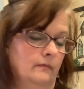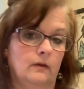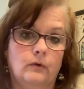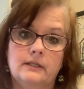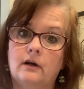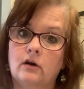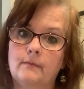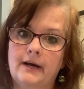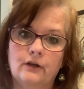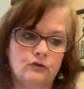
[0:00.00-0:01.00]
We talk
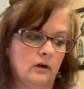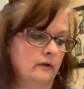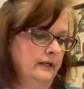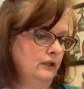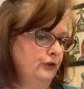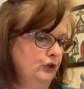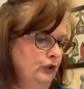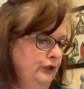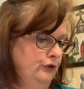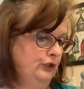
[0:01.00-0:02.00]
about drawing
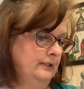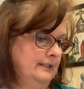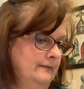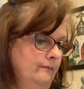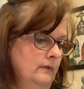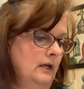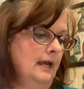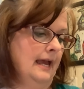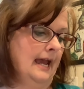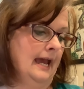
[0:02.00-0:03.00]
conclusions.
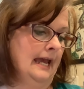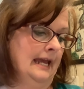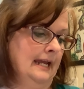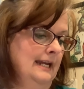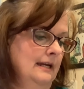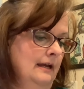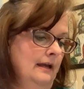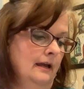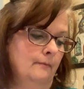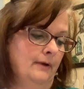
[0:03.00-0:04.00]
A,
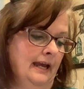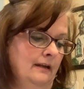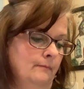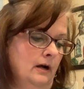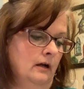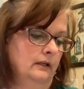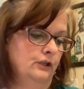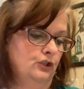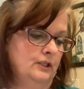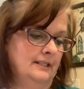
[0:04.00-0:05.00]
paintball
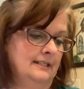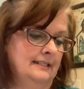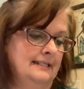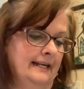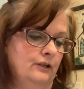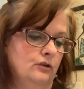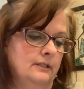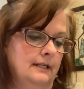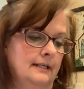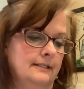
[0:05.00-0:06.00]
is just as
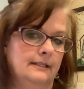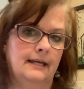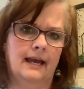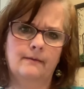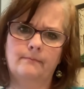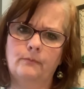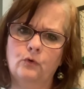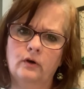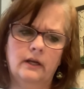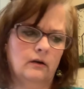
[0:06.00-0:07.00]
dangerous as
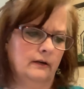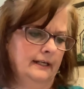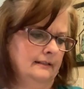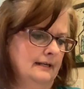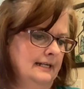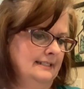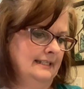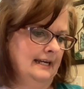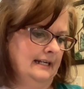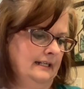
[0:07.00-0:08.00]
skateboarding or inline
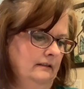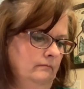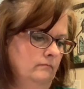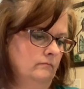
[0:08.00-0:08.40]
skating.